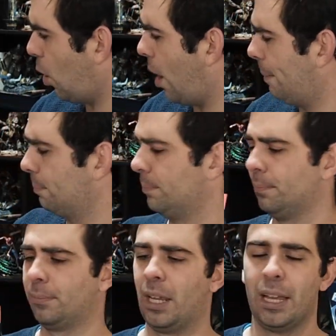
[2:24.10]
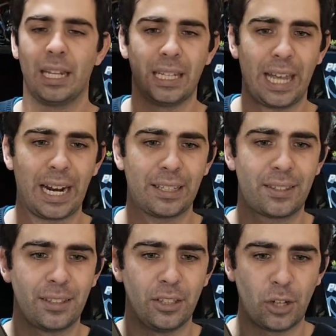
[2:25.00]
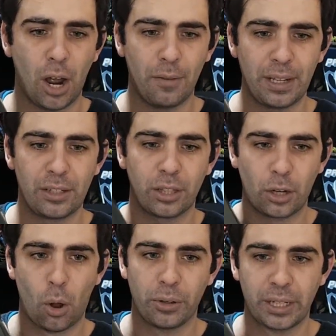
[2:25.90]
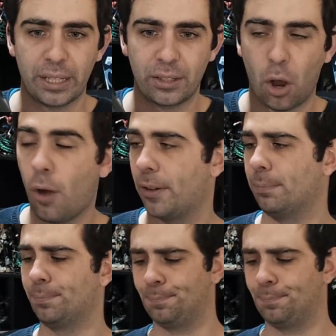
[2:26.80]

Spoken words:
All right. Let us dive into the contents of it.